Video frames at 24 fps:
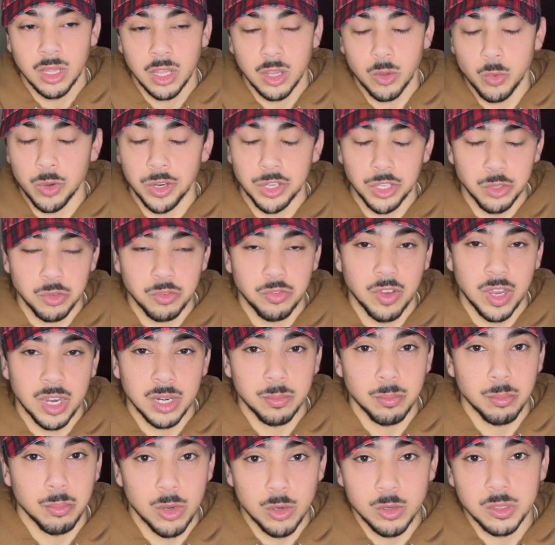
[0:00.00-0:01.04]
And where you'd
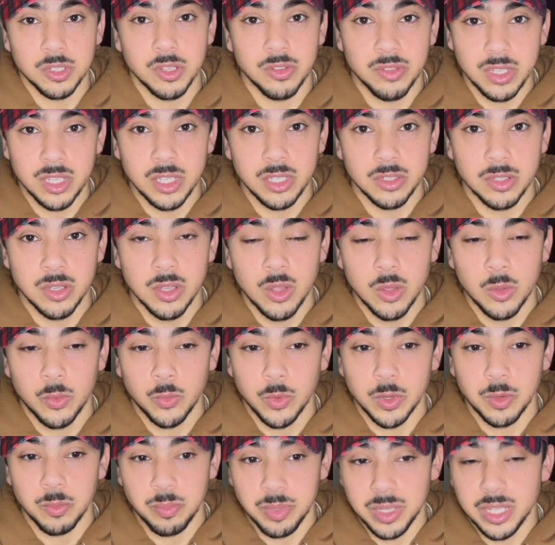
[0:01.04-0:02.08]
find most of these would